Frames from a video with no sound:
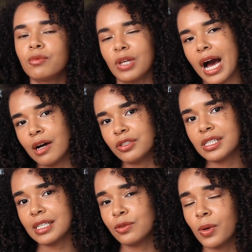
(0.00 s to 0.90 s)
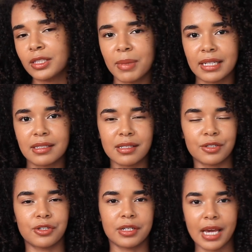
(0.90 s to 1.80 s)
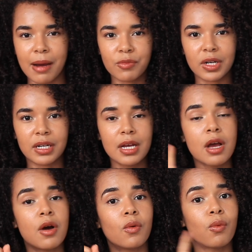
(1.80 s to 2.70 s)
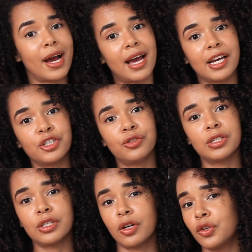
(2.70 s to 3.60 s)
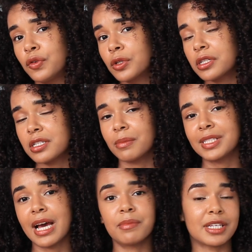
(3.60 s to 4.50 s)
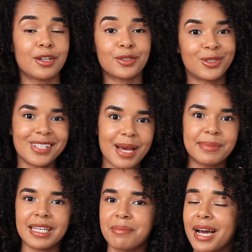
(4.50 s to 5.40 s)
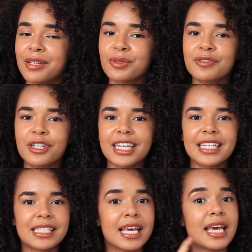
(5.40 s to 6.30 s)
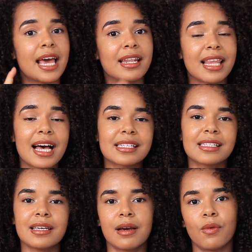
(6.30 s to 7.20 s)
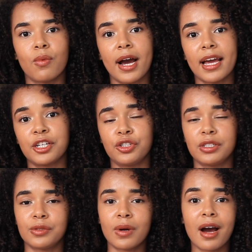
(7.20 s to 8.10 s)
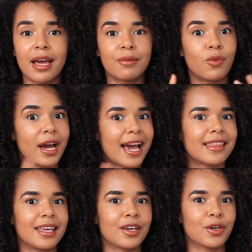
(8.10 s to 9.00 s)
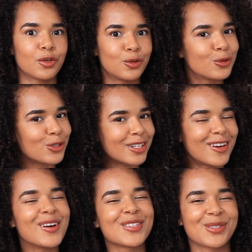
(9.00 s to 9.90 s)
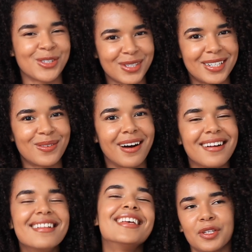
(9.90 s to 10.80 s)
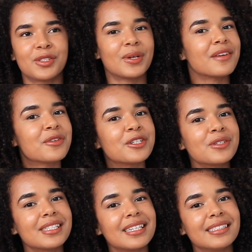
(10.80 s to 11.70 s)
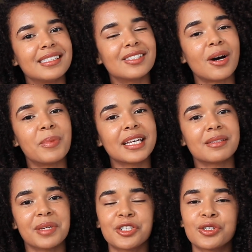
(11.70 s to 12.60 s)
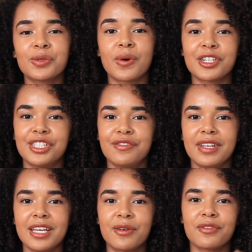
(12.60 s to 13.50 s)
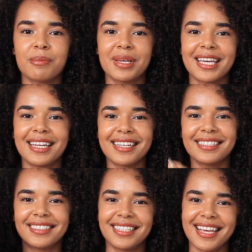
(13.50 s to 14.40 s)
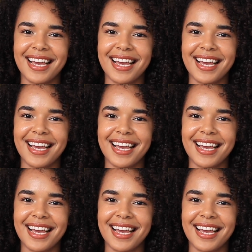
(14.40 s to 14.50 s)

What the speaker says: how to set white balance on your camera, why I shoot in autofocus sometimes and other times in manual focus, and lastly, why I shoot in RAW and why I think you should also shoot in RAW. So if you're interested in these topics, make sure to watch this video from beginning to the